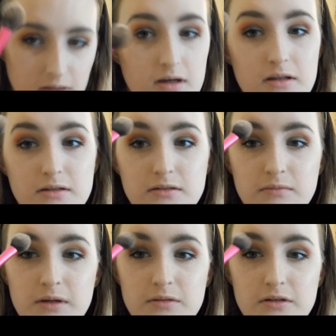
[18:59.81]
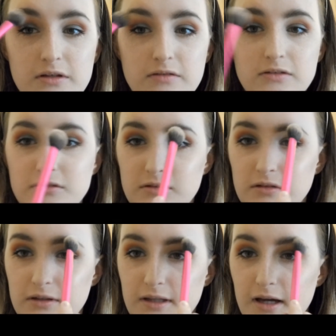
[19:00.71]
And then sometimes I'll even just go
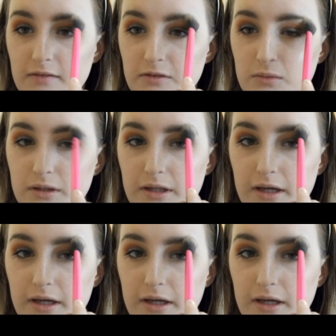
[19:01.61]
like that for what the